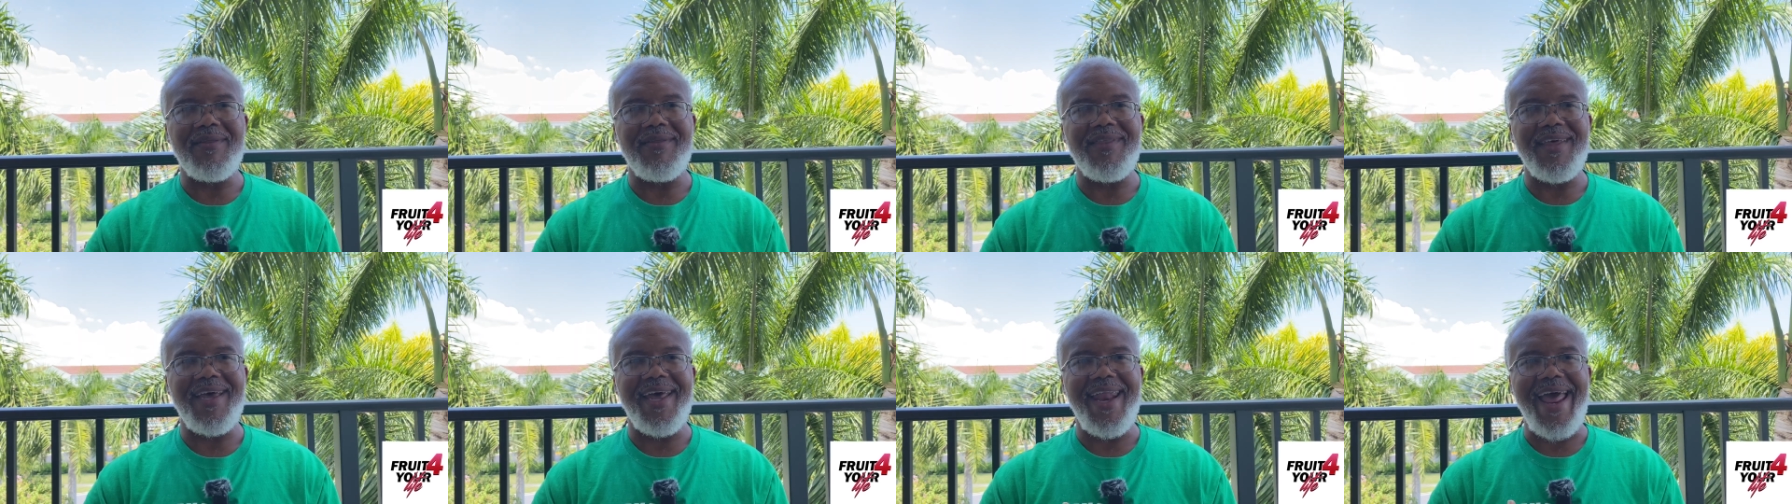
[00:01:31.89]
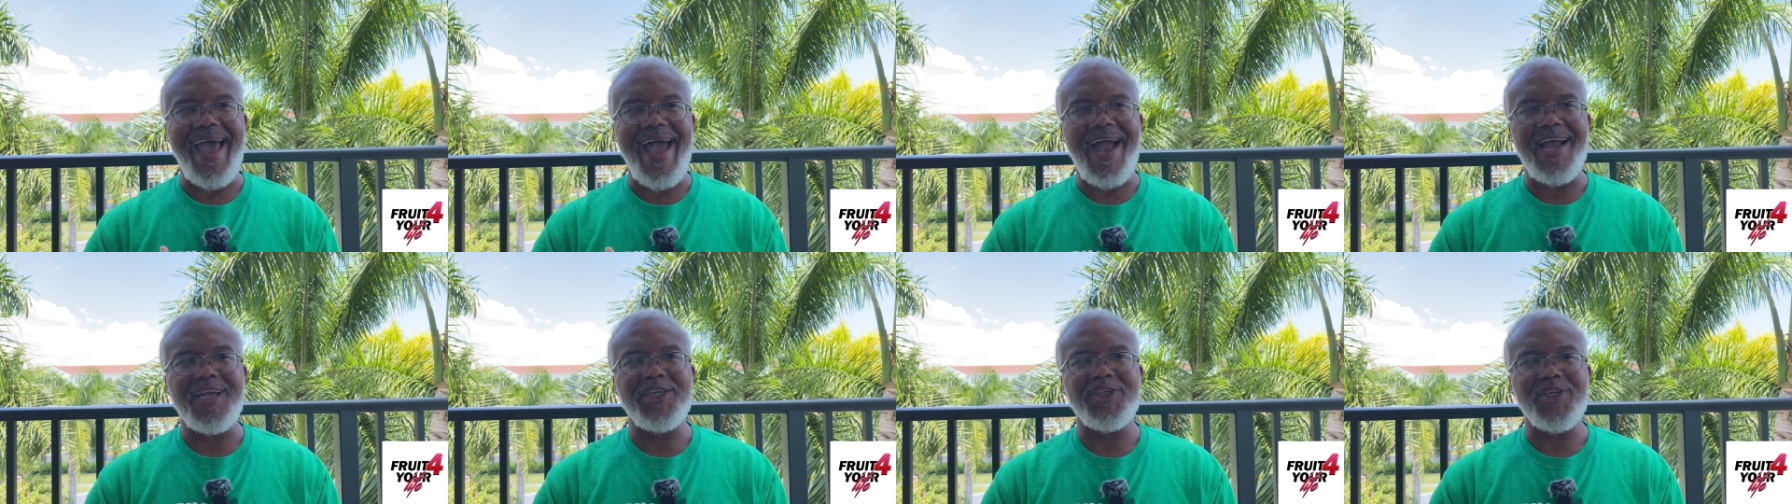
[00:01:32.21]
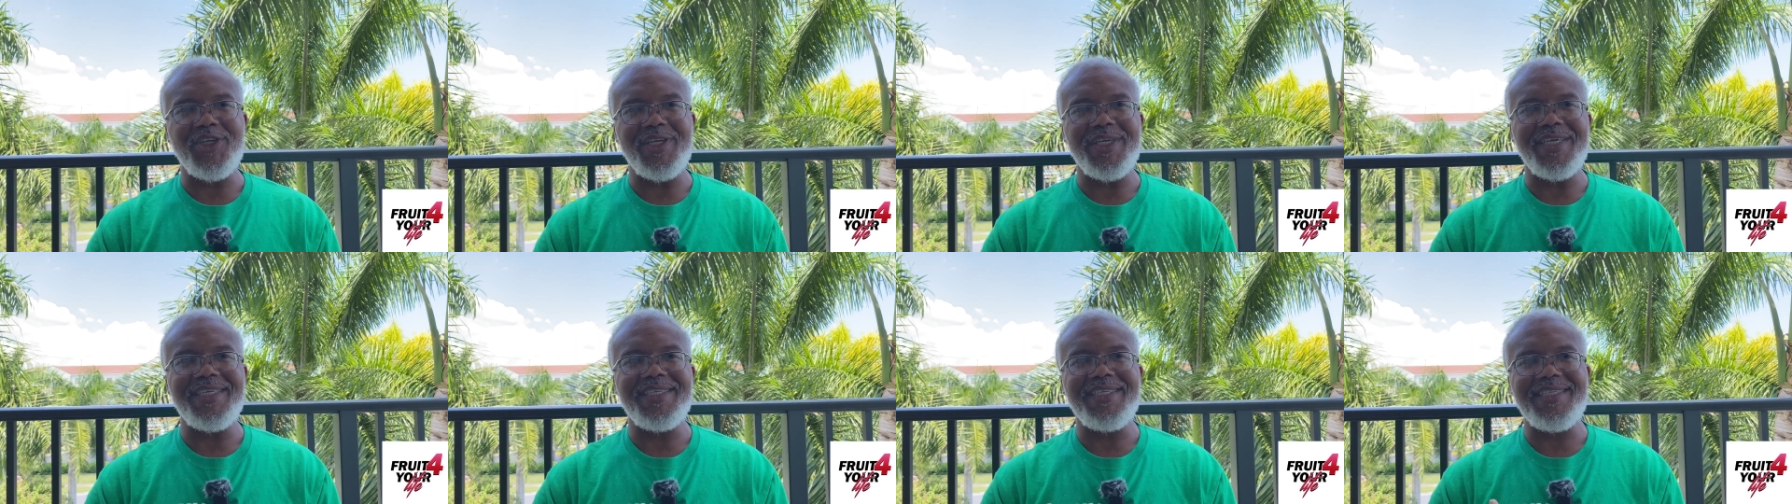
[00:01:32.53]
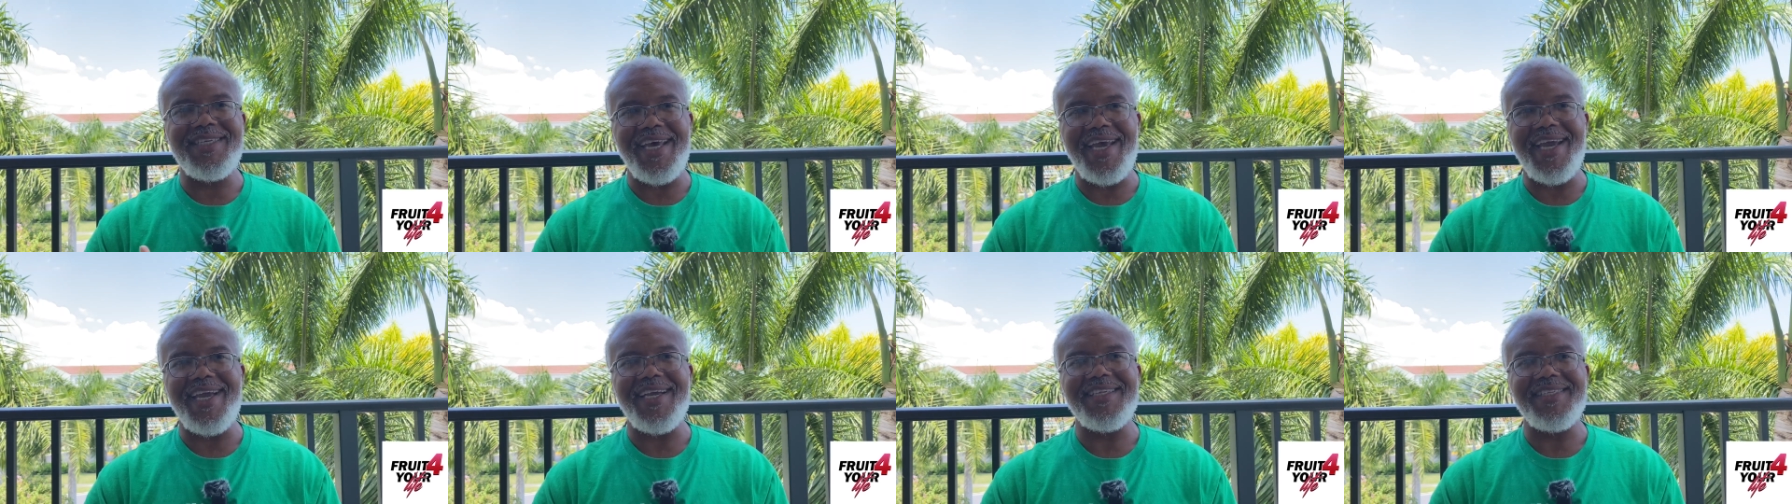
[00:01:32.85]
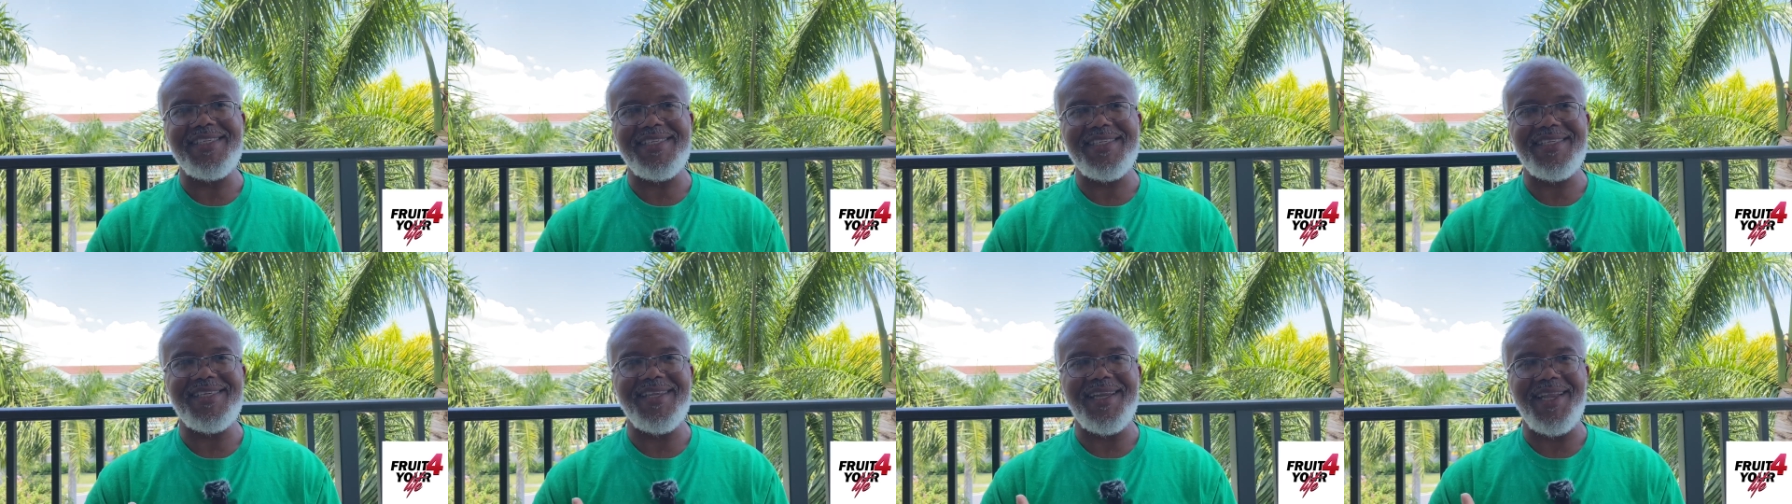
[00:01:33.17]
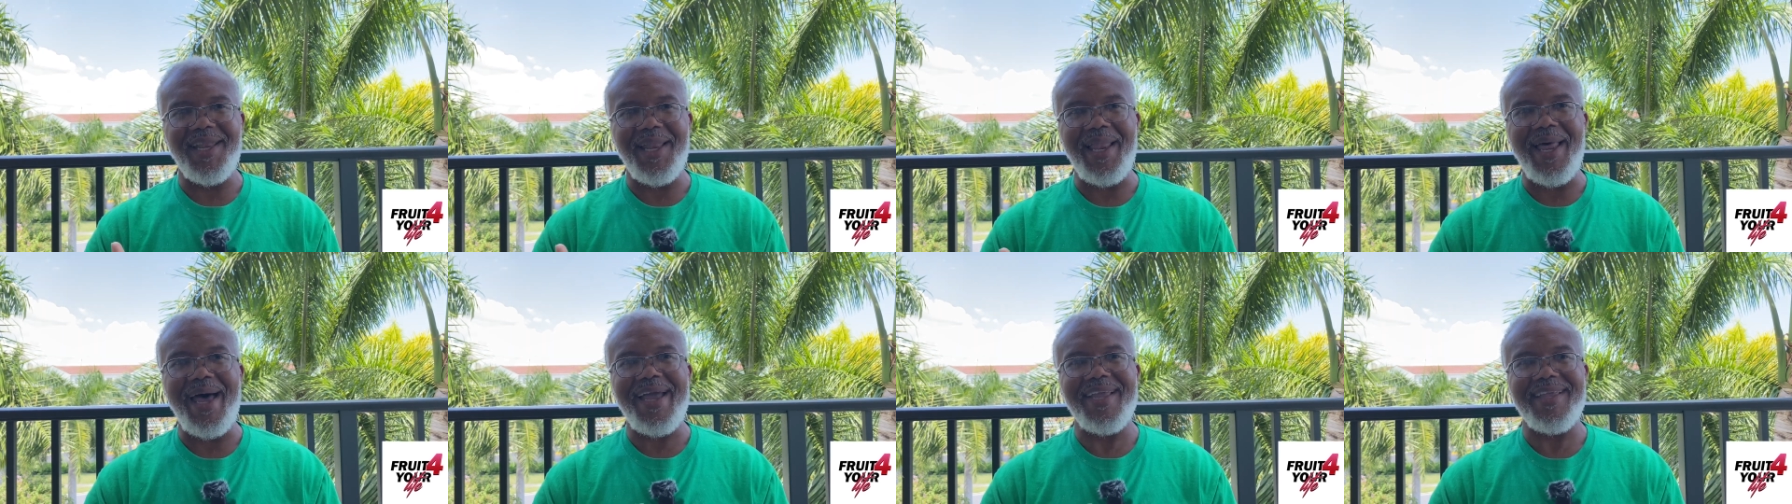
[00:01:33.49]
that actually tastes
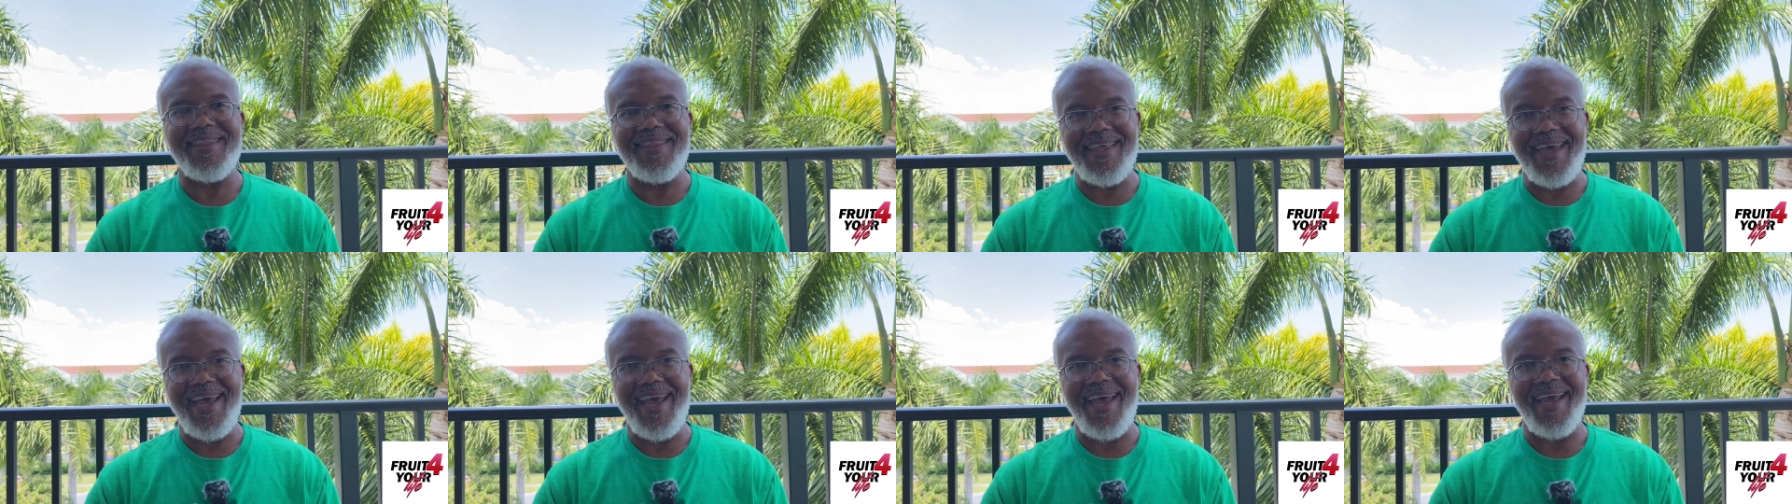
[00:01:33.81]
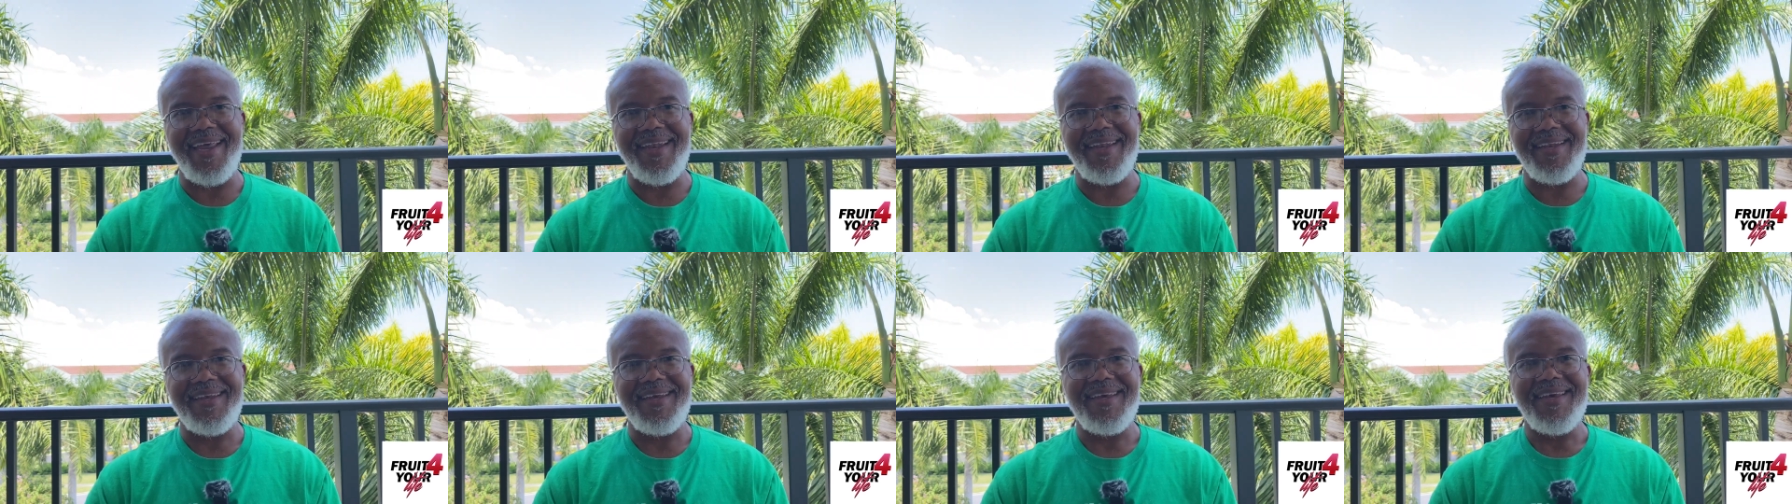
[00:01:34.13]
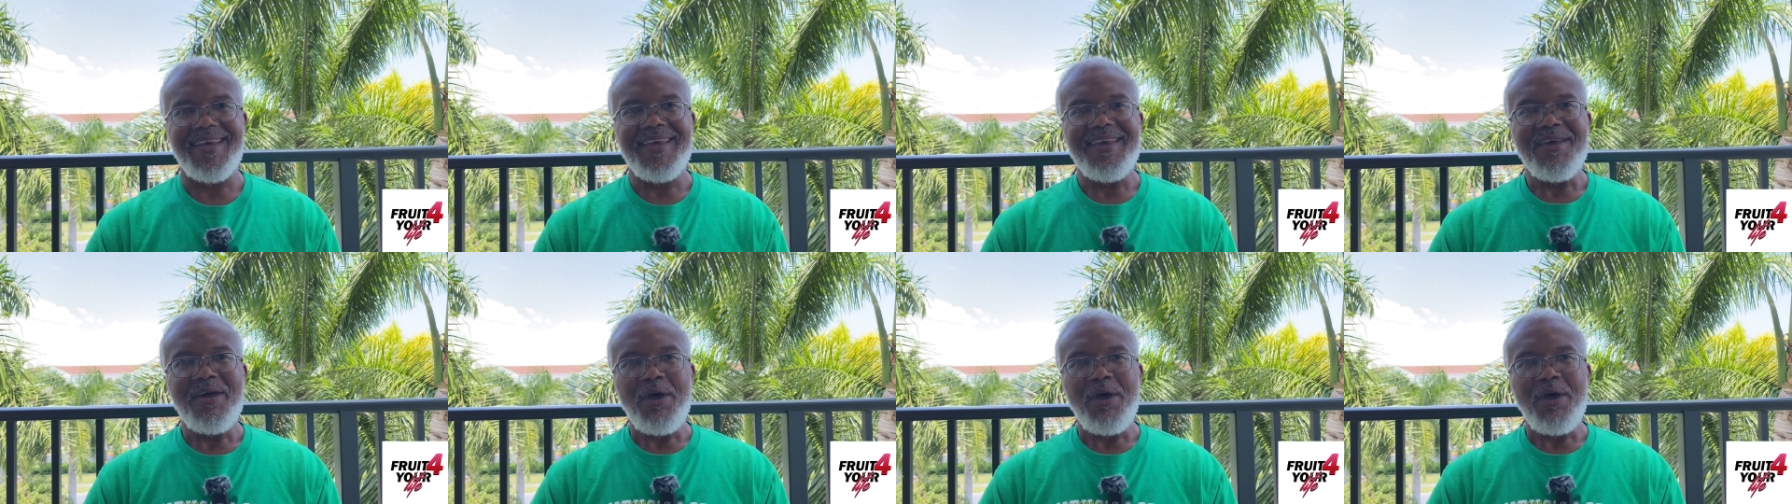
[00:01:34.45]
like that.